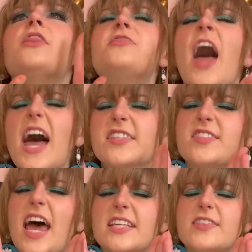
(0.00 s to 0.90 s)

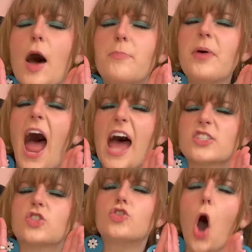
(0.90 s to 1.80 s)
This is the
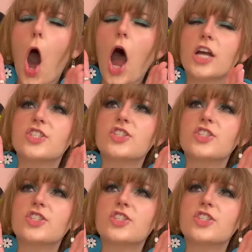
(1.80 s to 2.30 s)
best Doors